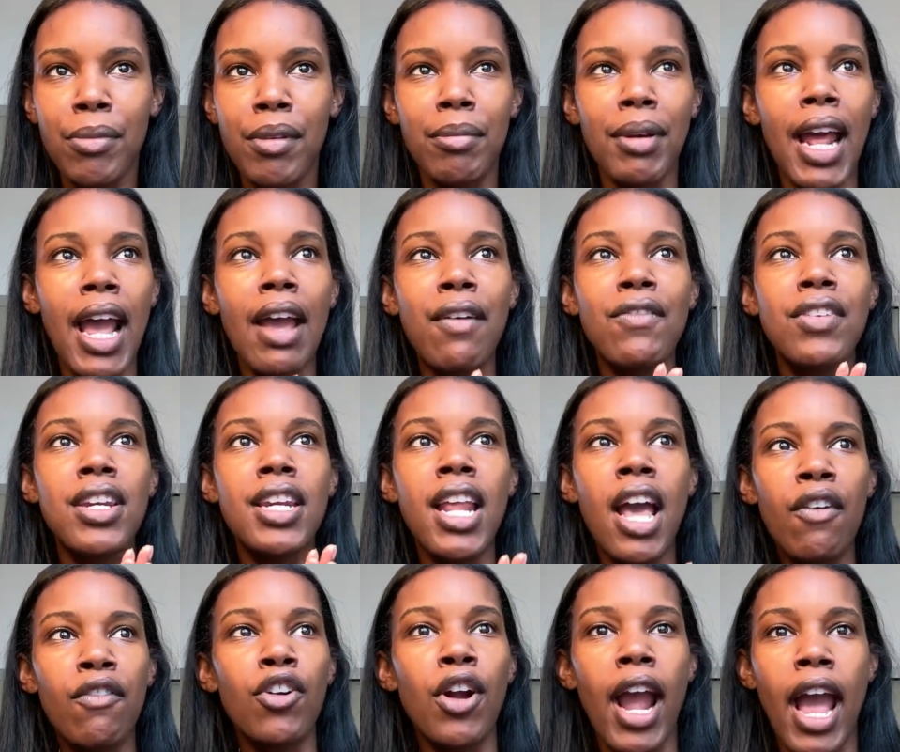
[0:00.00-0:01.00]
But I have
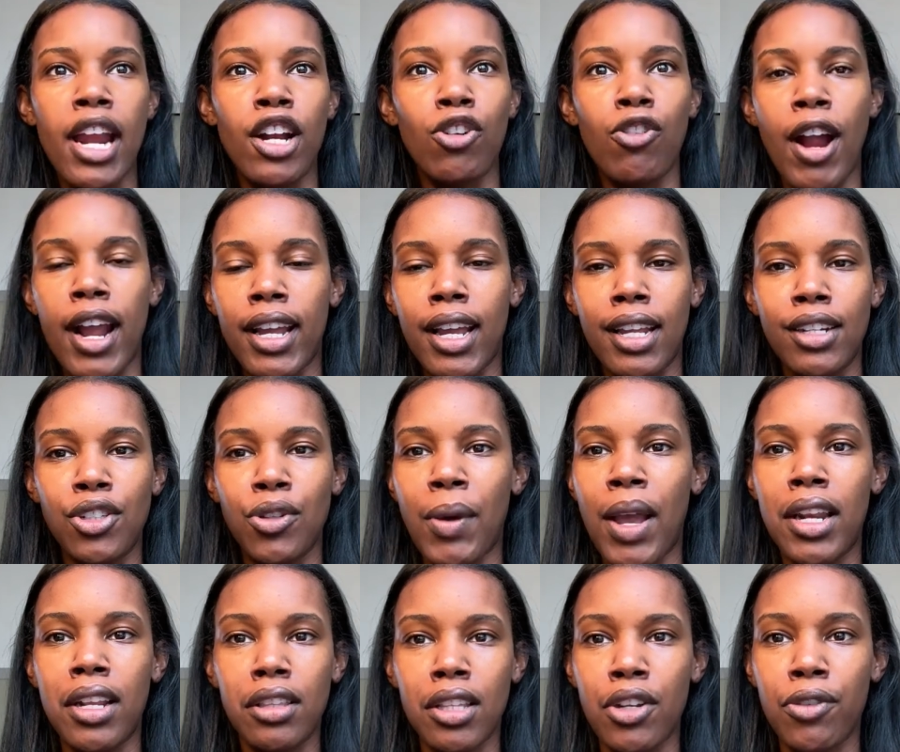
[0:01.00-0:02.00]
never had a crackhead do
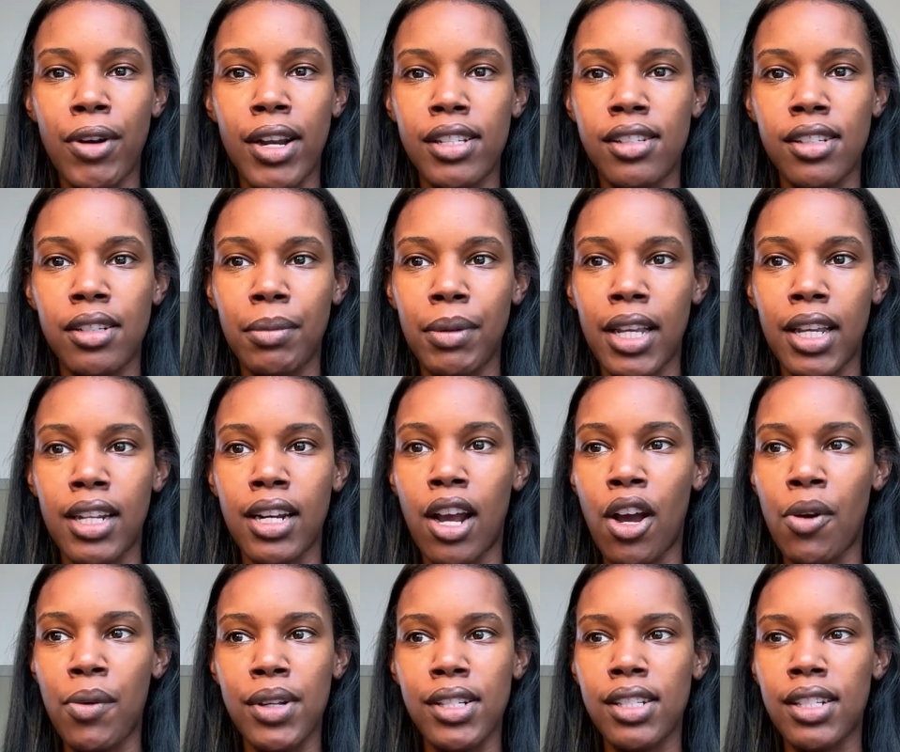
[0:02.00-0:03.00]
anything crazy to me. And I
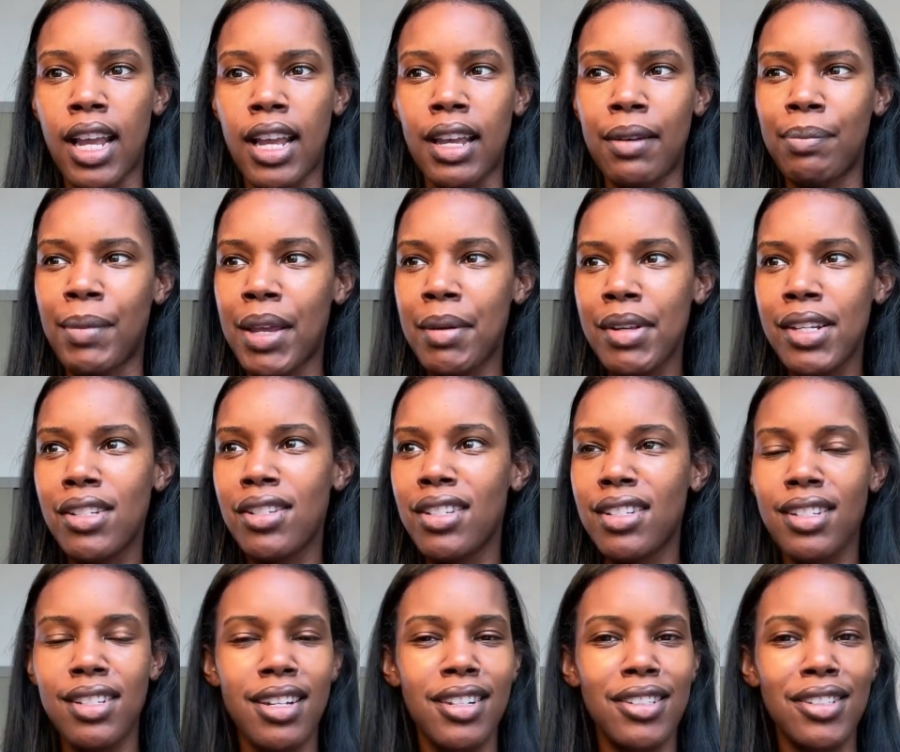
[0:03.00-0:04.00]
always say, maybe it's
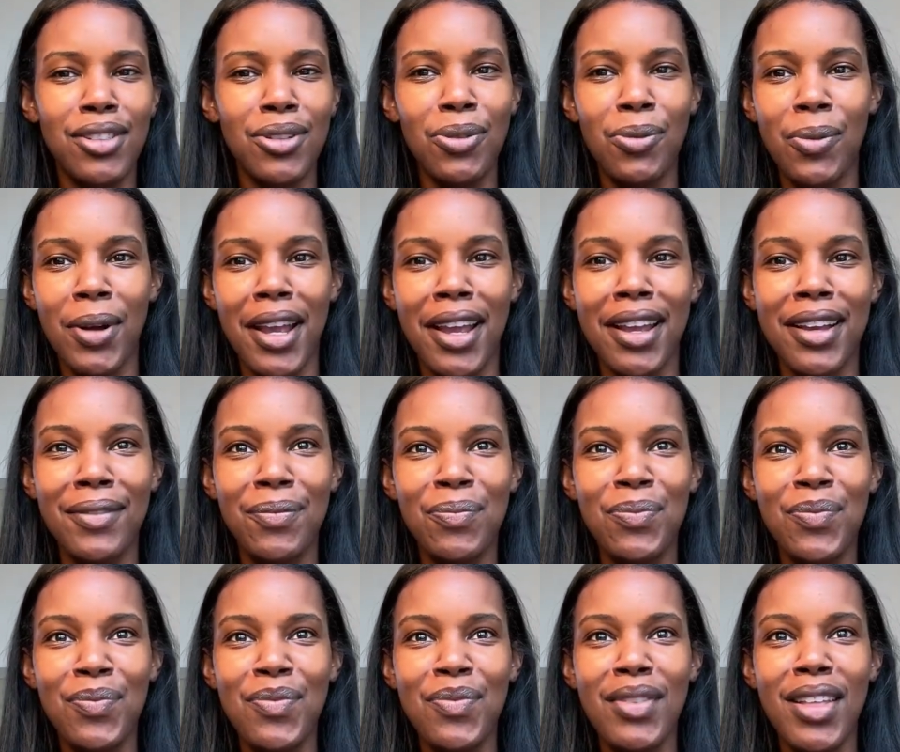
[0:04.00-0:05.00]
just because the way
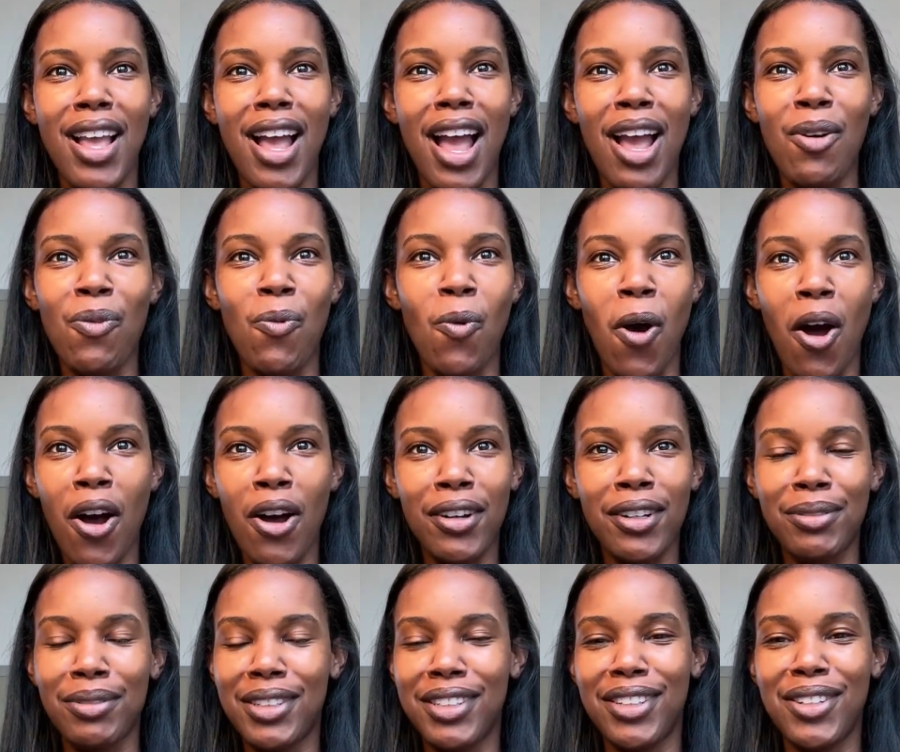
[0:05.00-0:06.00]
I walk,
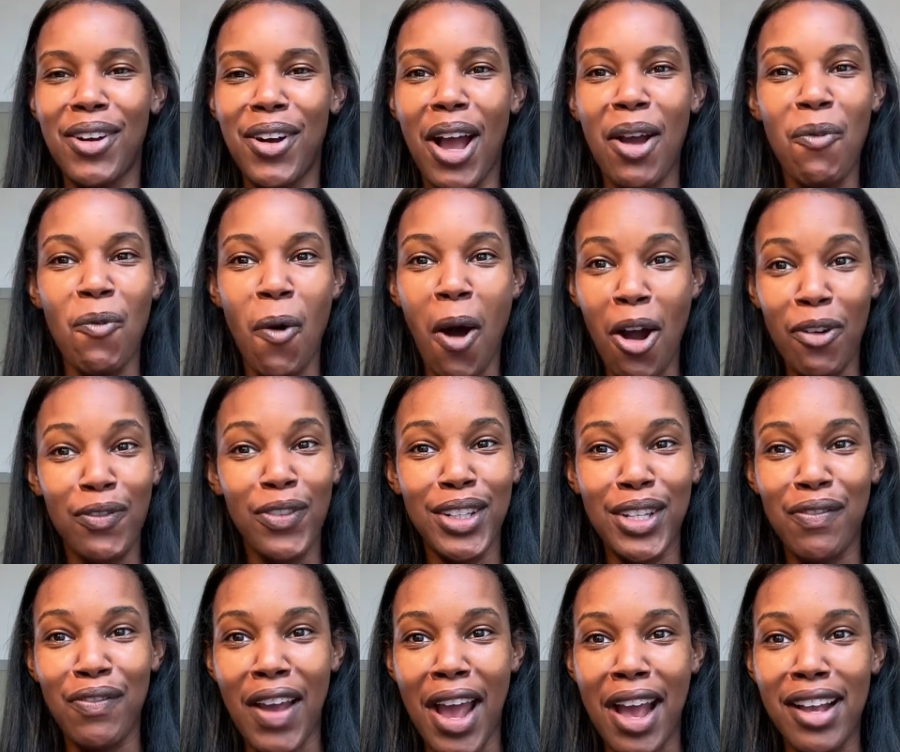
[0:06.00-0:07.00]
I walk
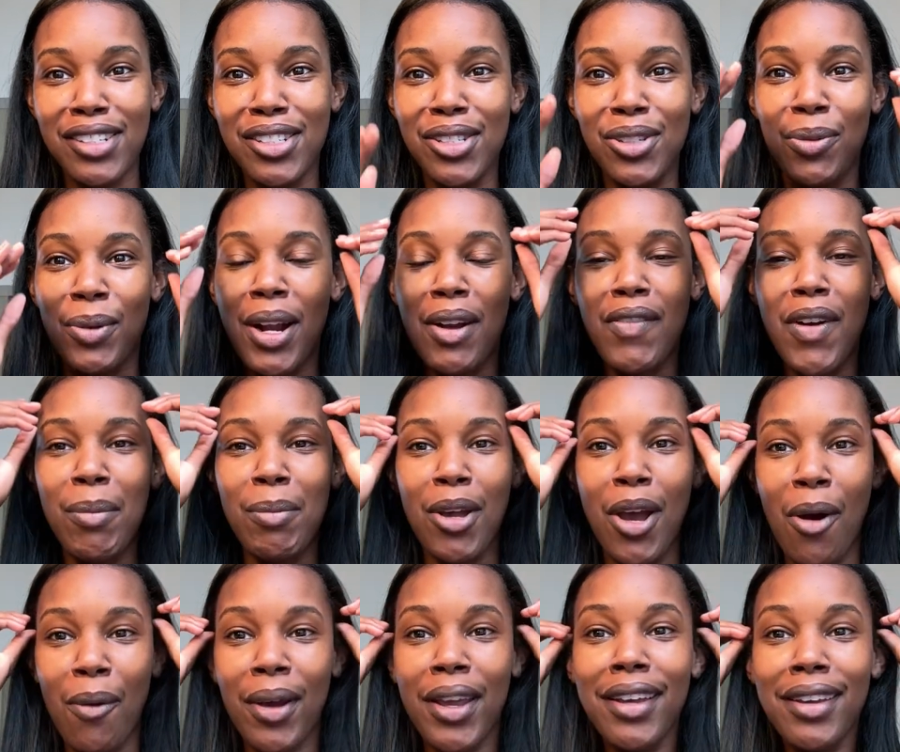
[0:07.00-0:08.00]
really fast to wherever I'm
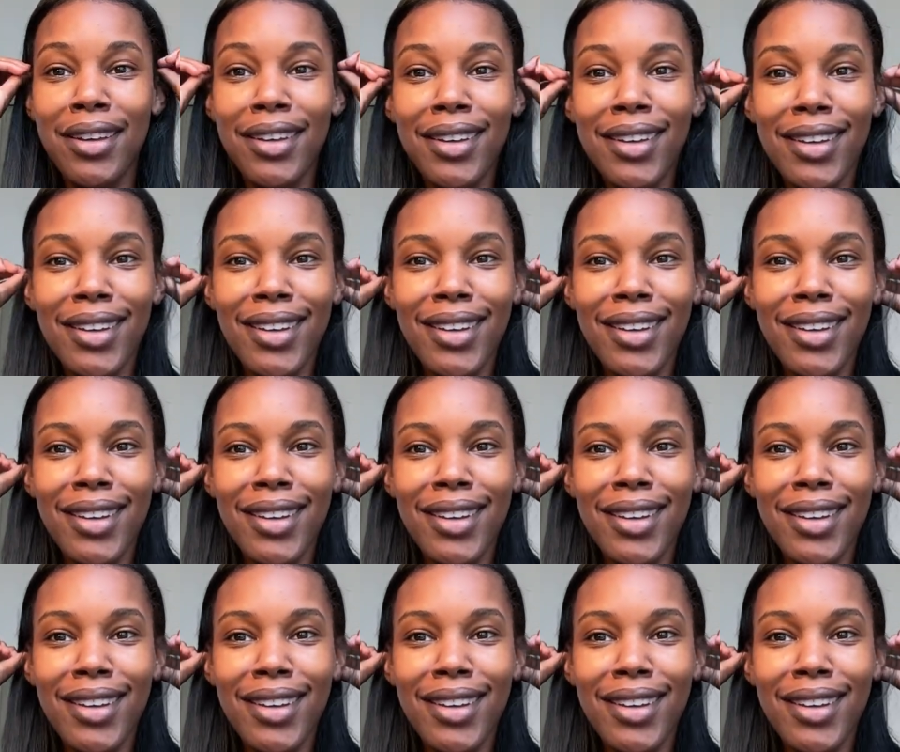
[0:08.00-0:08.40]
going.